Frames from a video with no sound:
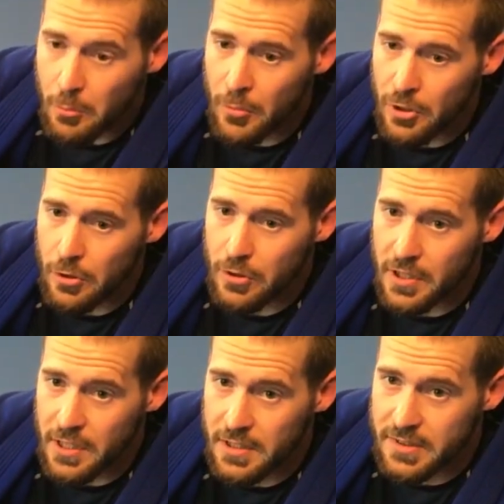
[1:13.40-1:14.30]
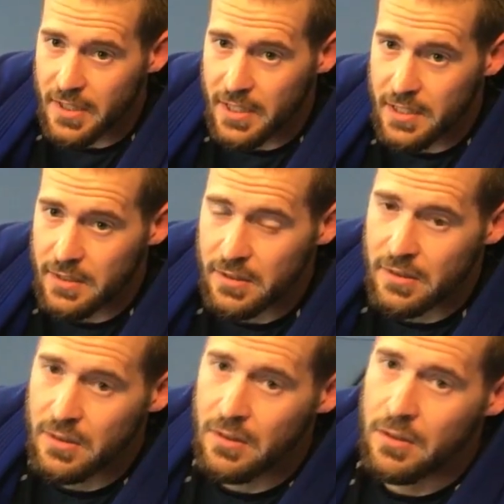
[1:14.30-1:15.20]
mirroring his hand,
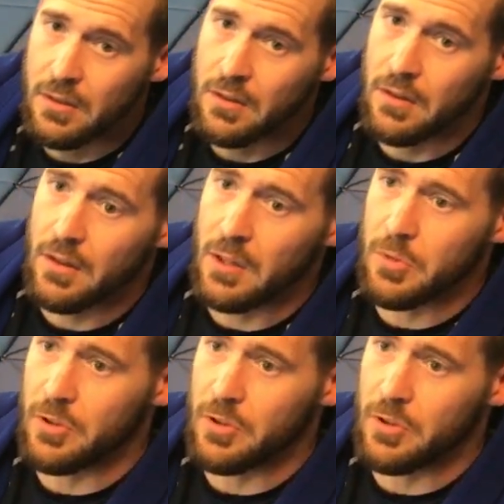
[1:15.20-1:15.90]
and I'm